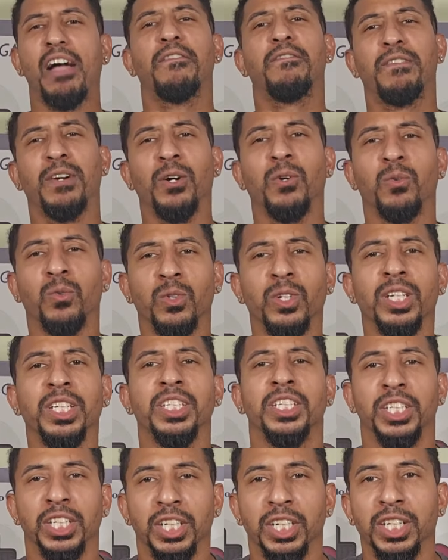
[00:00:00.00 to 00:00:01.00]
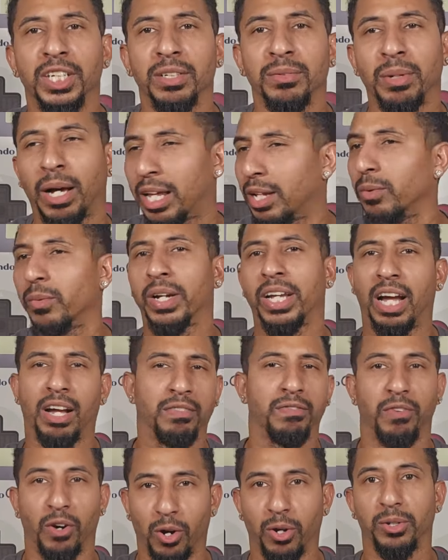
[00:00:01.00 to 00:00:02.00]
felt really good by the way I
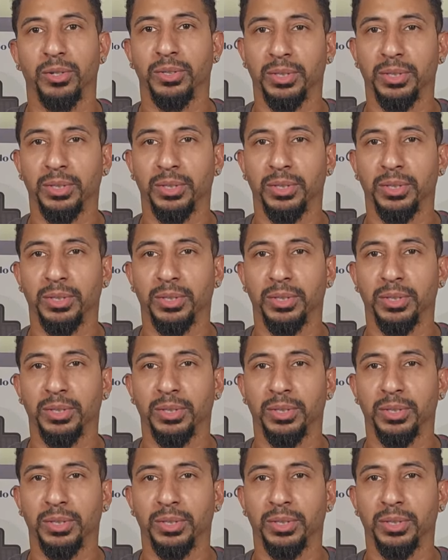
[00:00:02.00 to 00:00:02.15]
fought.